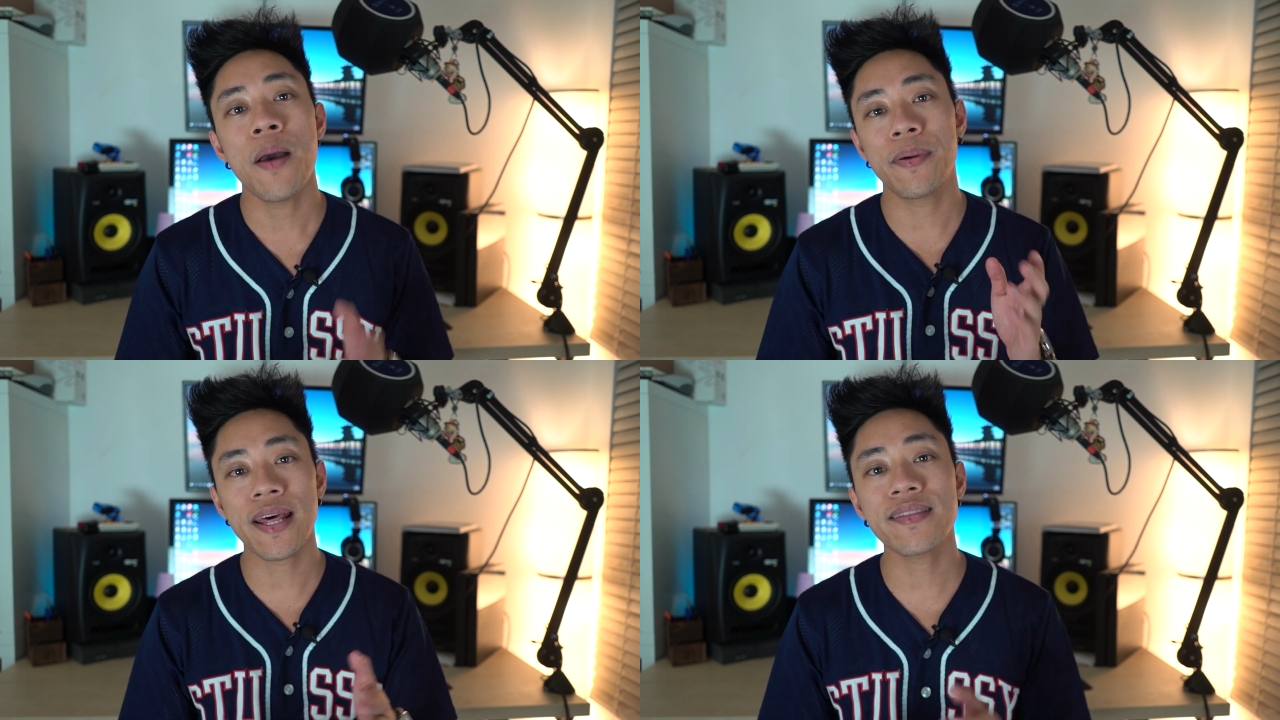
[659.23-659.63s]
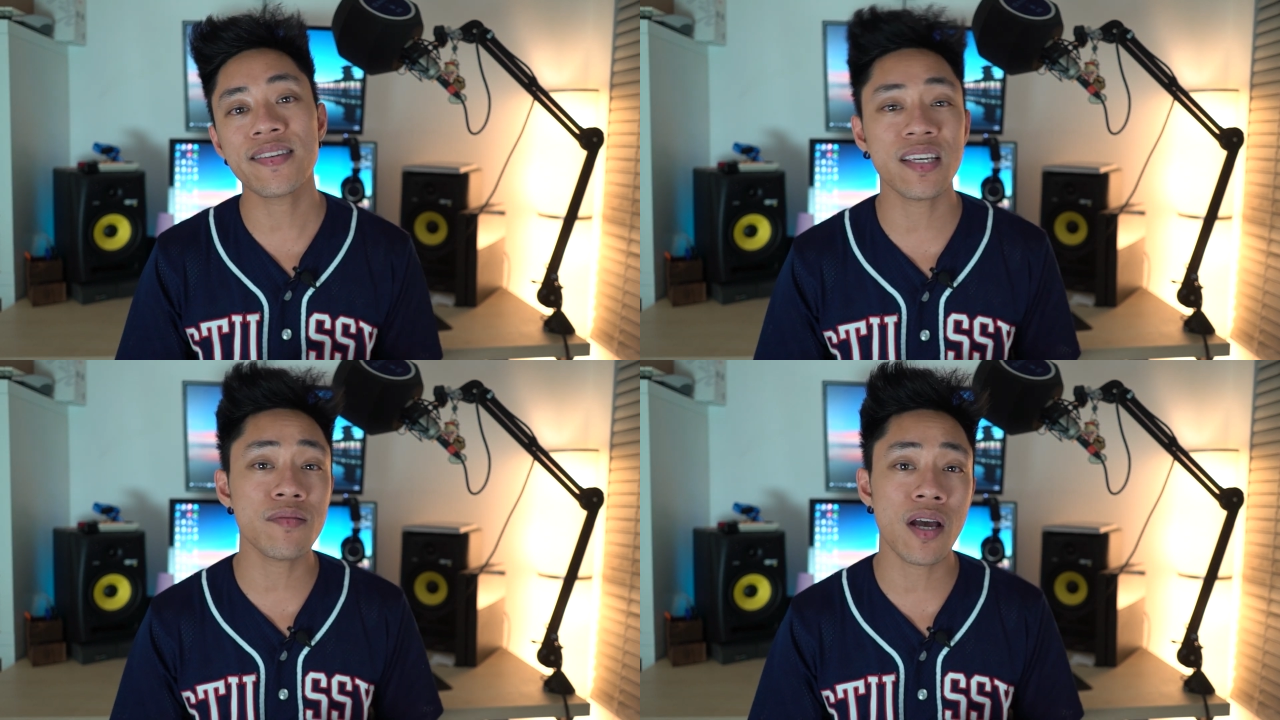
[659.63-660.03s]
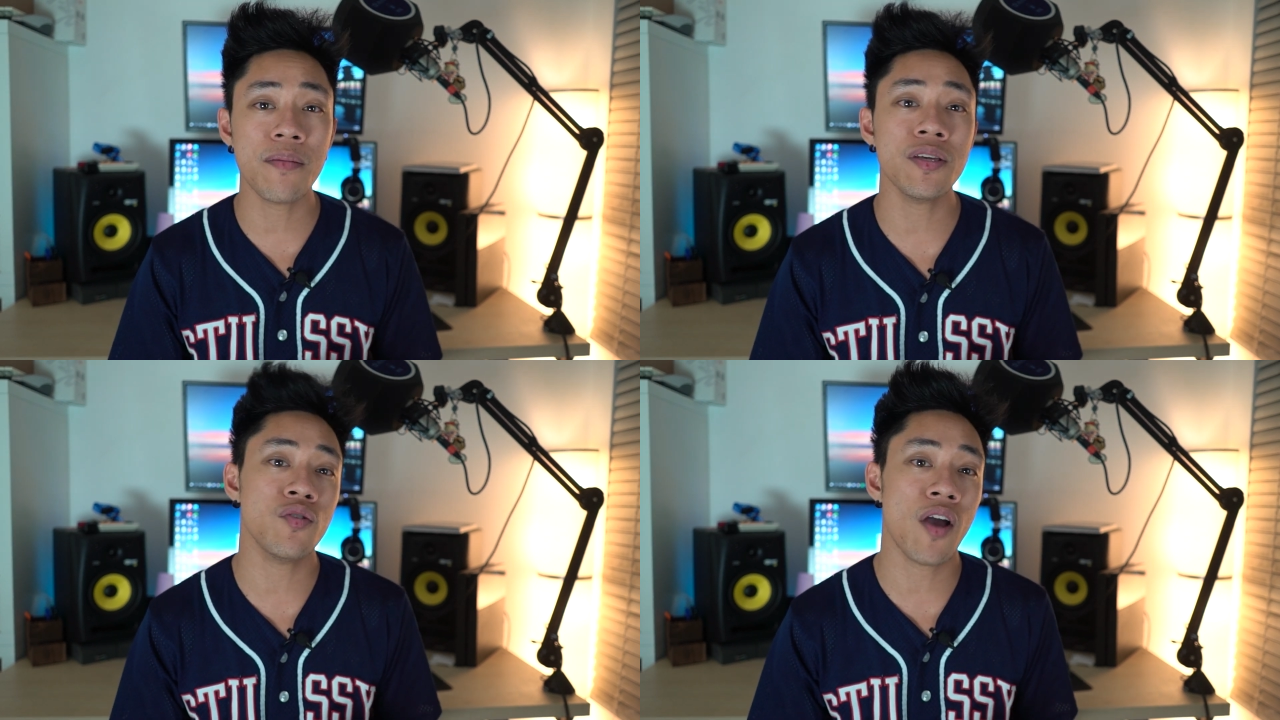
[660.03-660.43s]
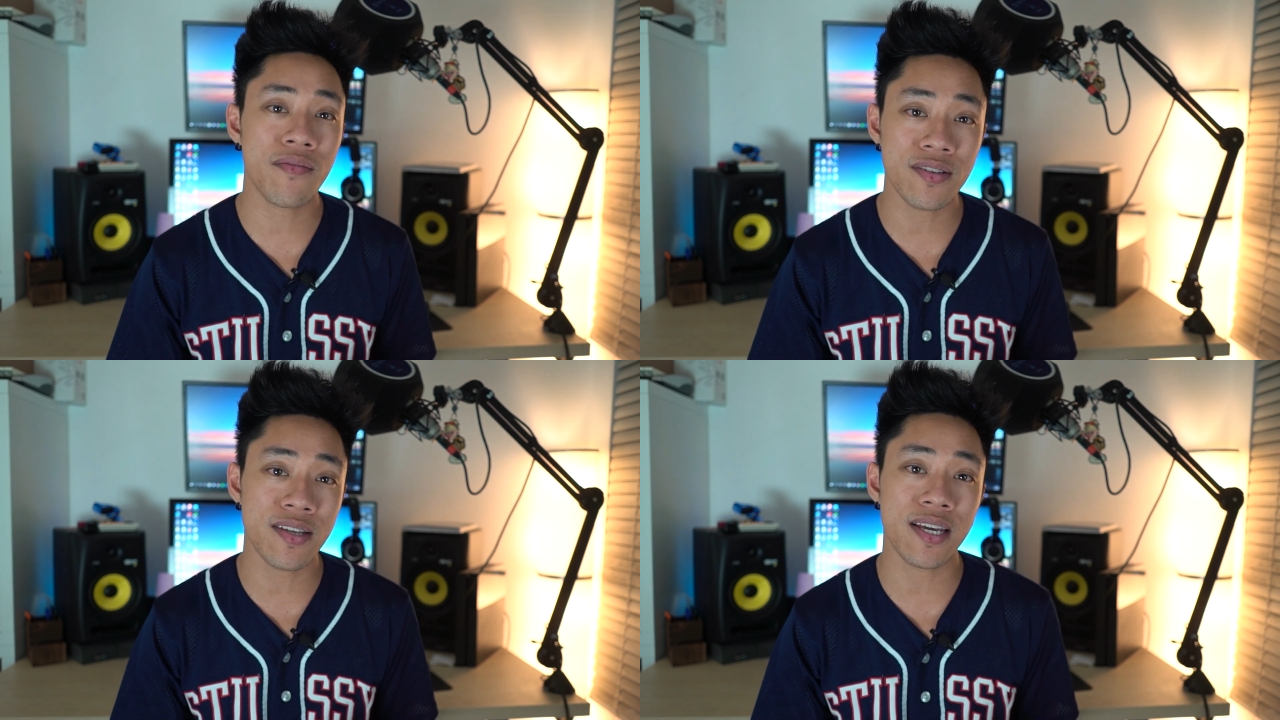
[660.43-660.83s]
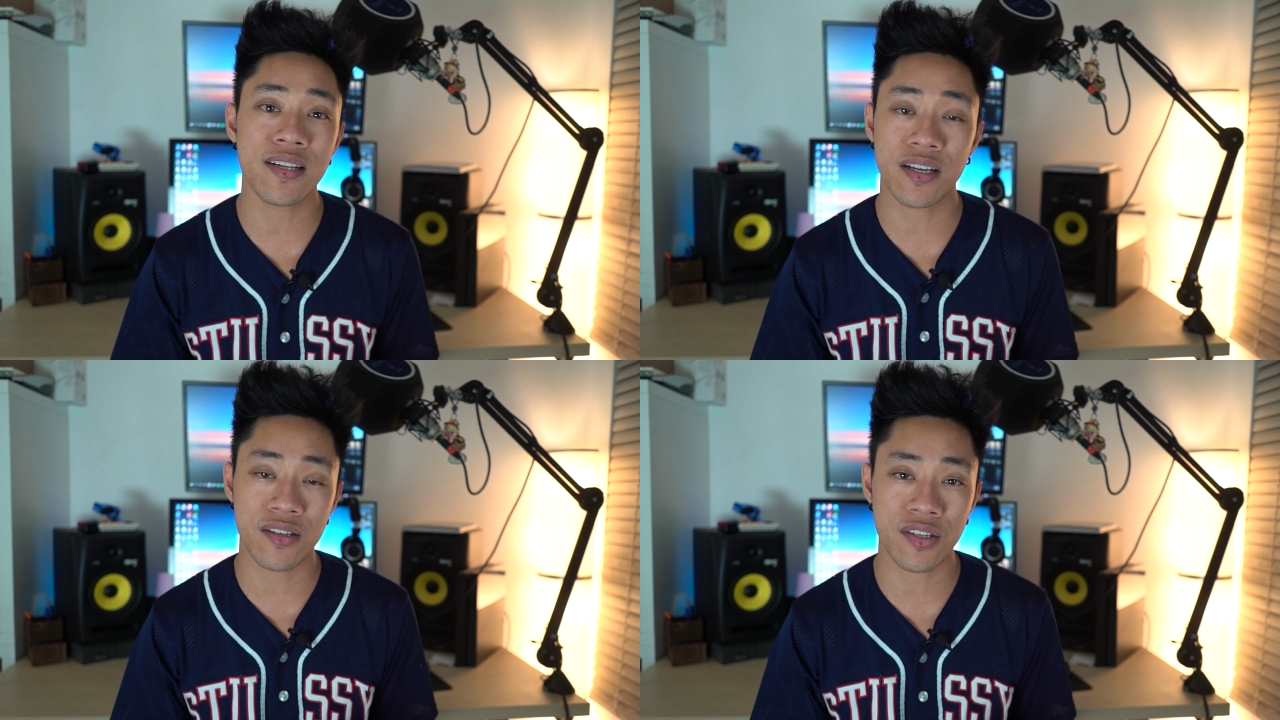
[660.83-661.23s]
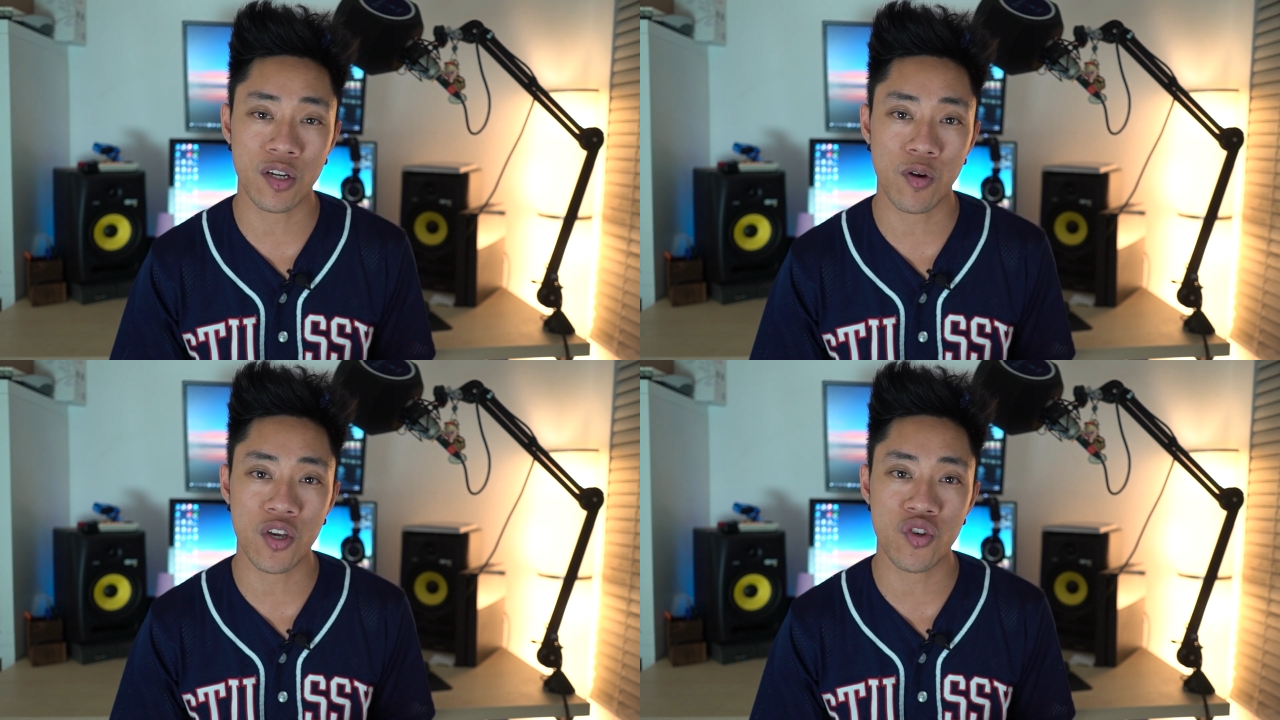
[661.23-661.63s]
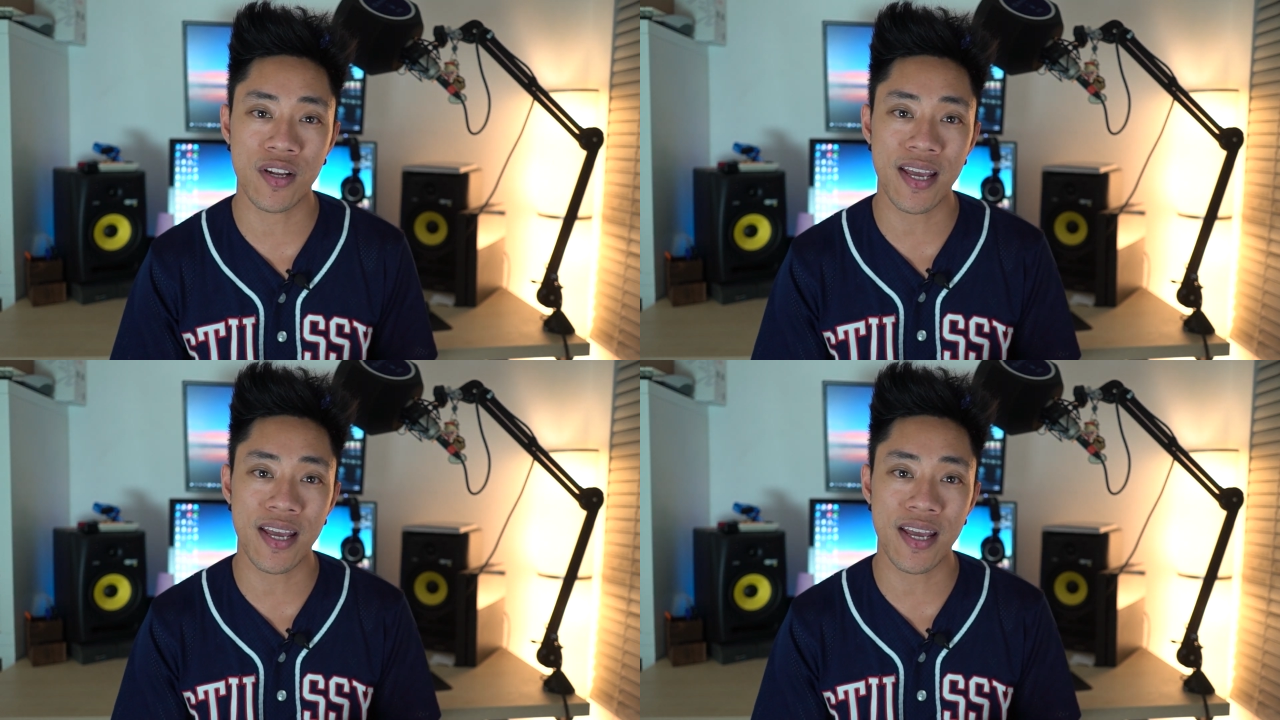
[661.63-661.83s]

but at the same time, you have to take into consideration